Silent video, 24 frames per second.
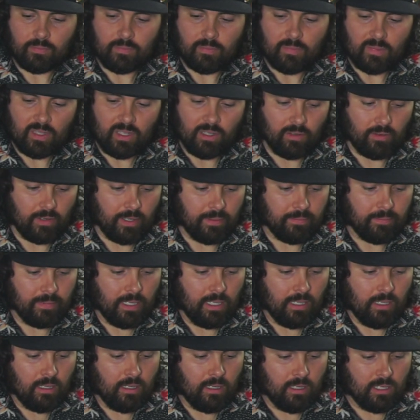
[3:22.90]
All right,
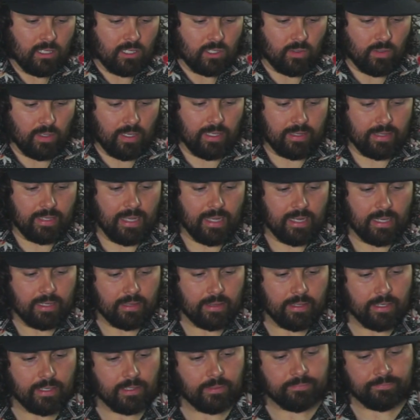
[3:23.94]
so we'll get that in
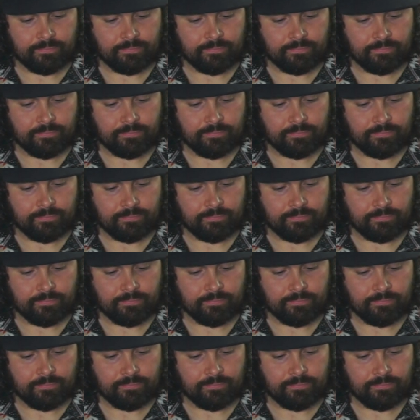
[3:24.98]
there.